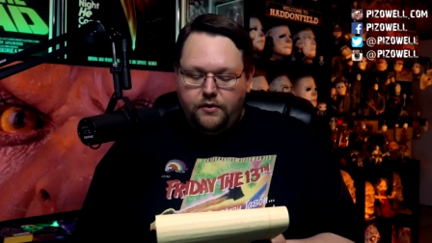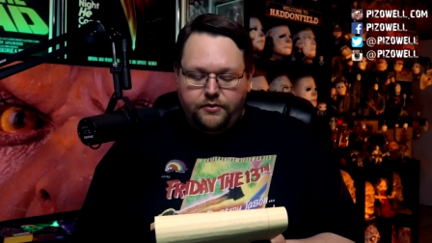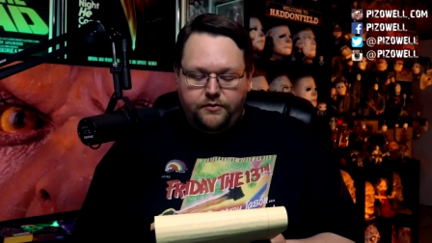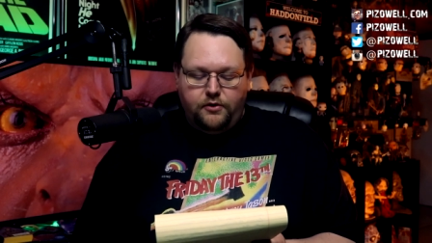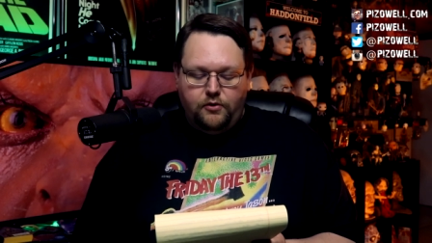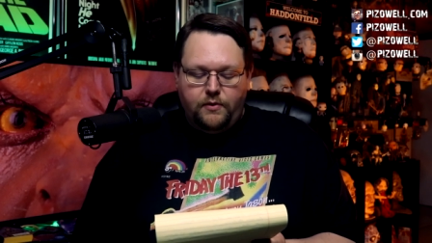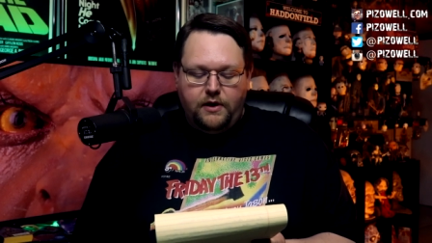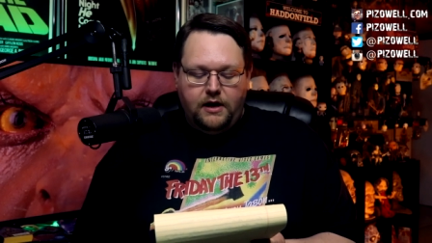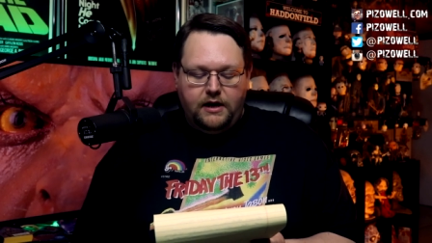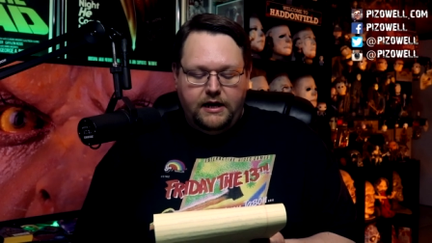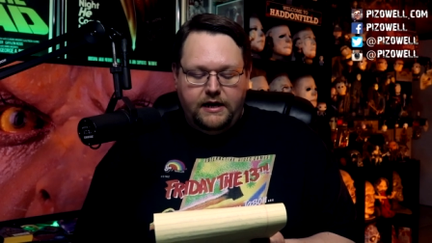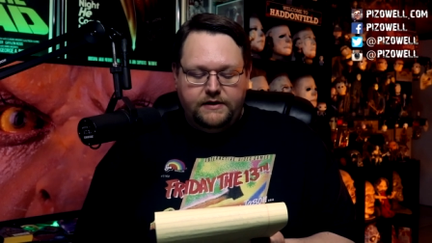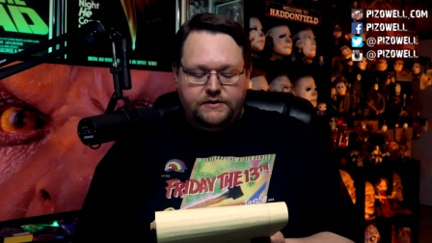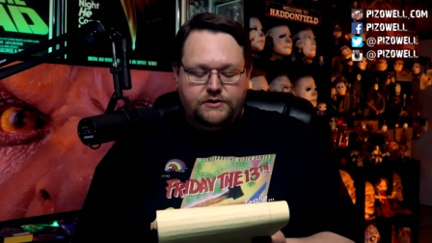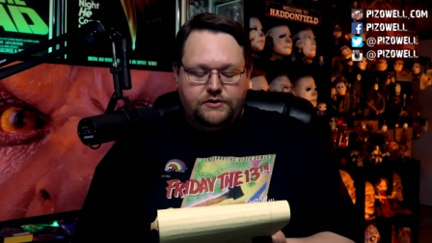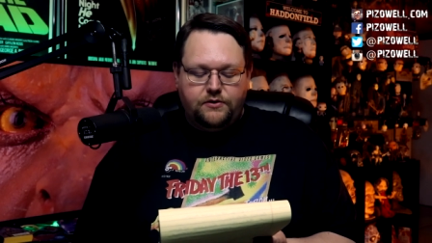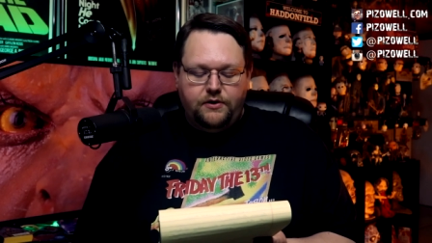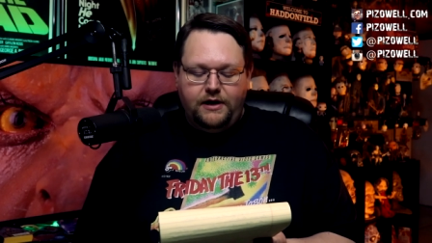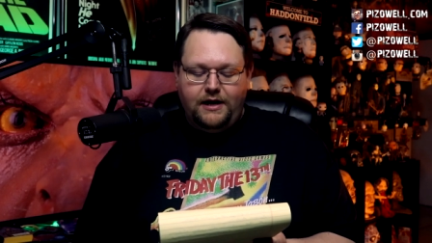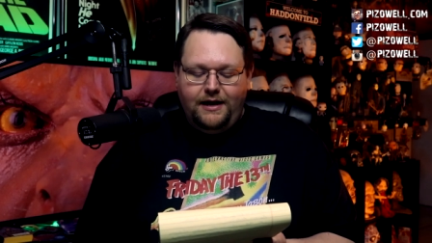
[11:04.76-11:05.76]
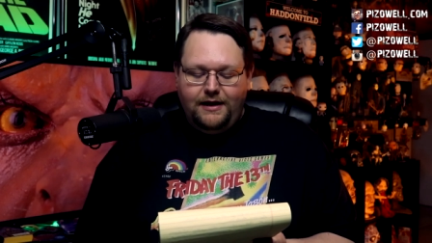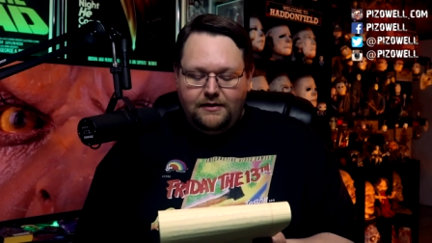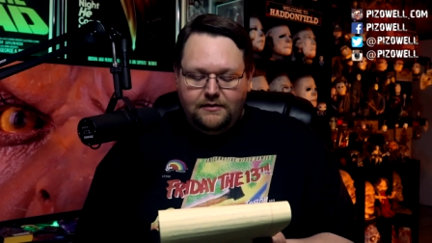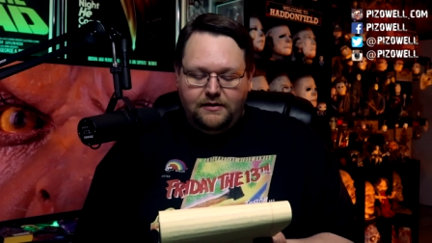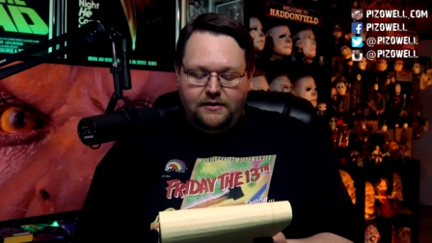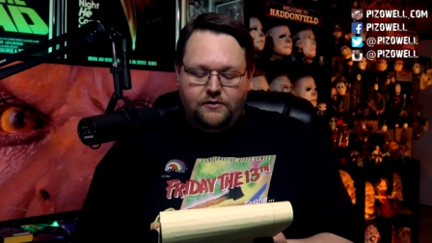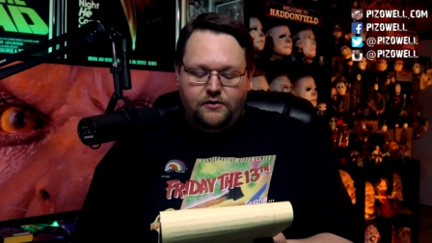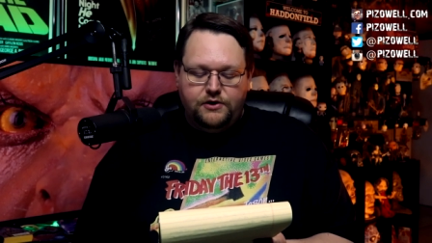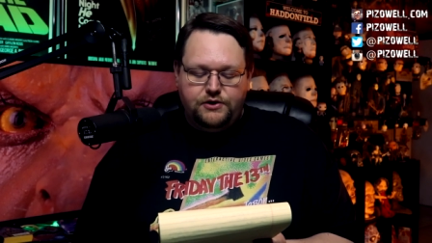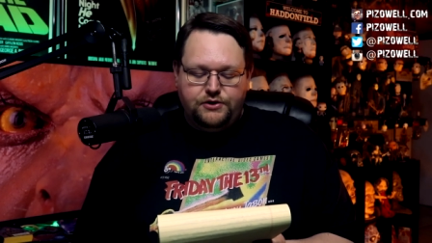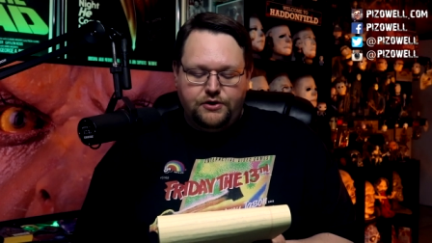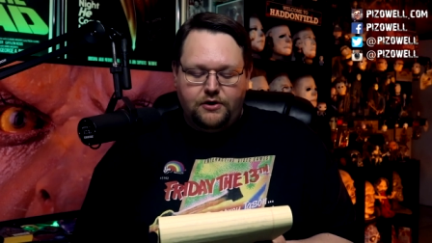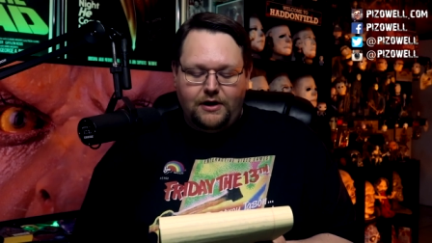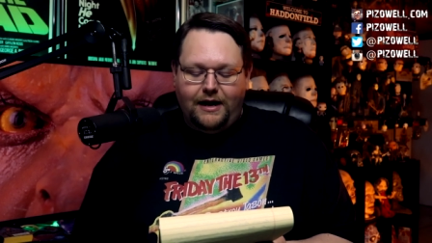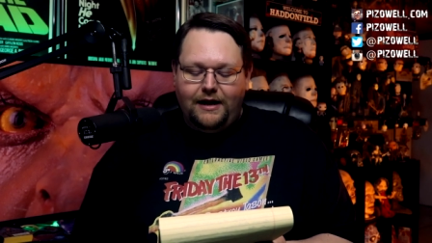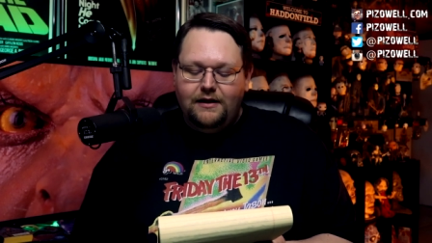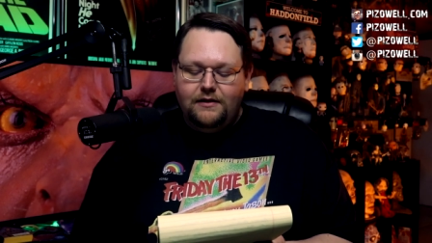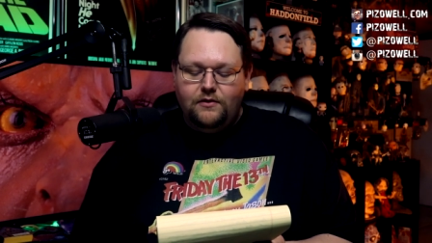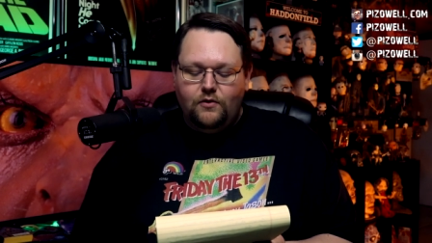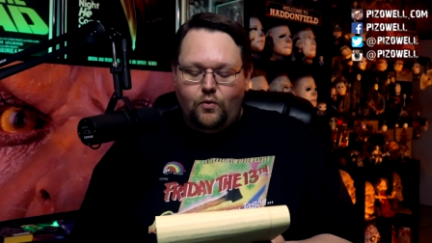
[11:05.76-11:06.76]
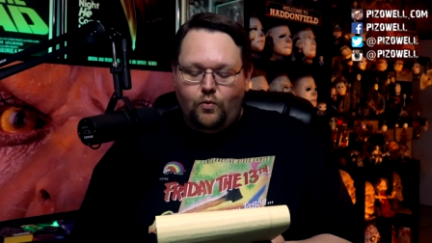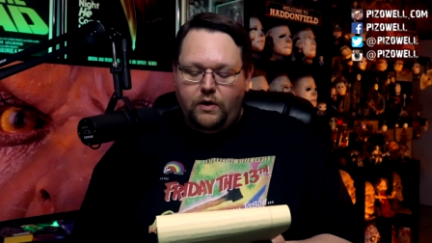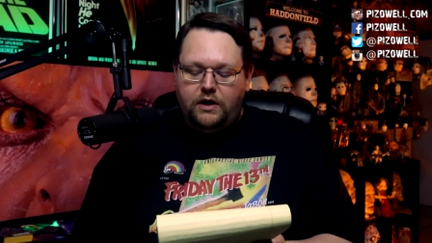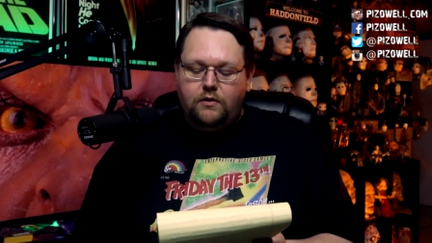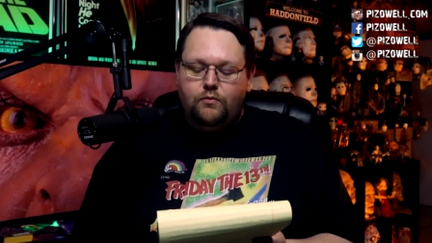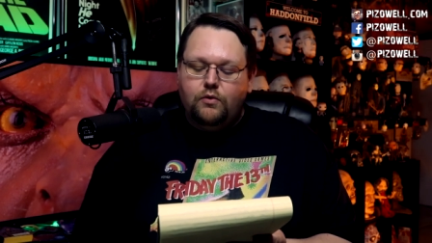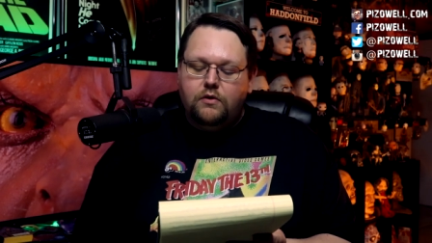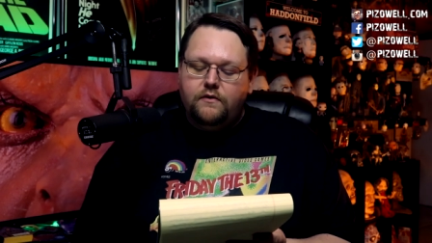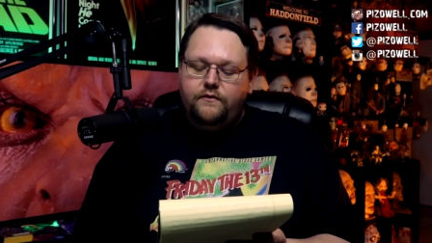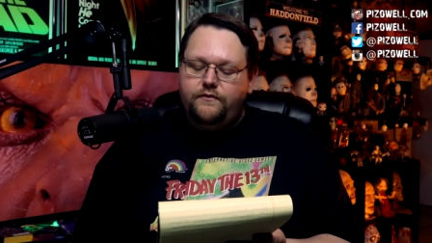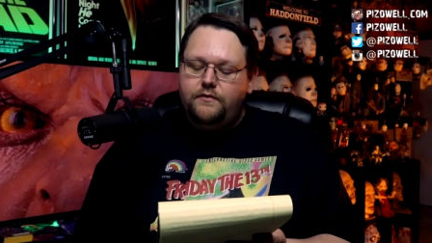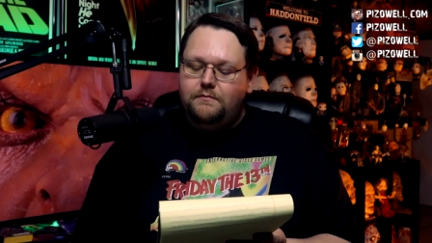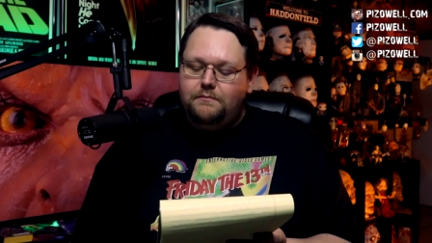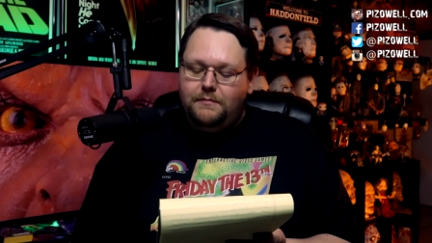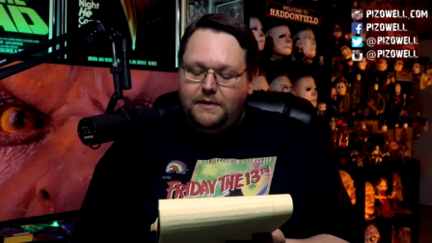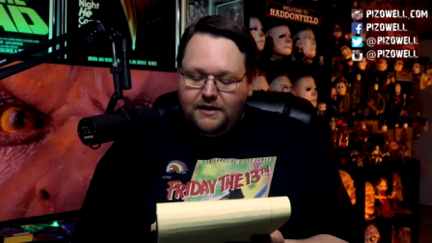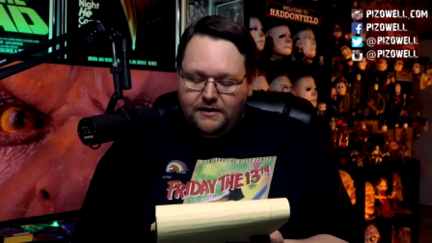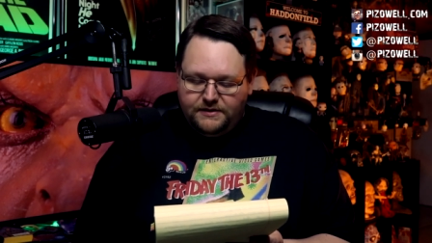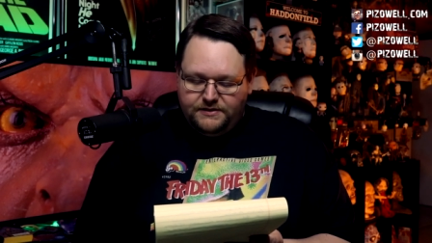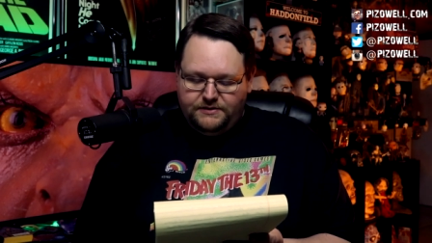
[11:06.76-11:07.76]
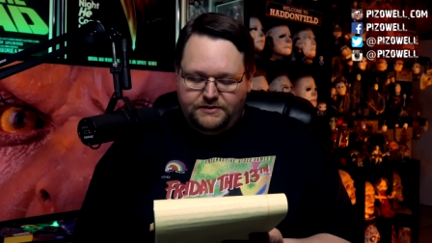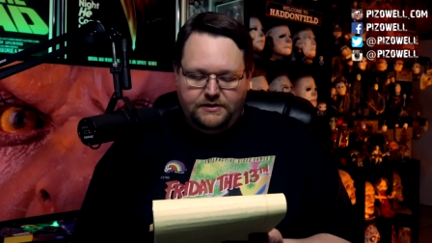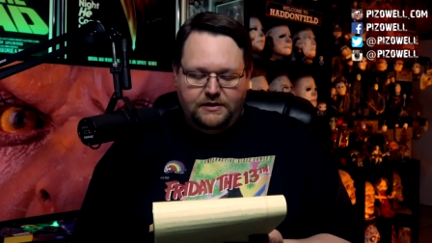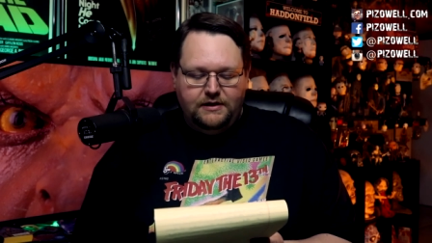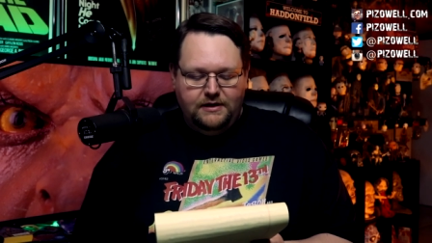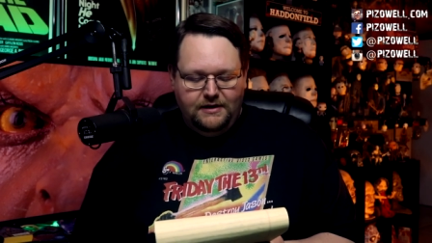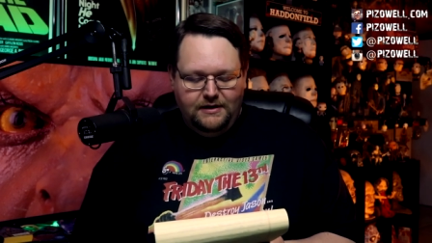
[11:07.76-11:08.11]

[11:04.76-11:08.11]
throughout history and literature and the werewolf myths,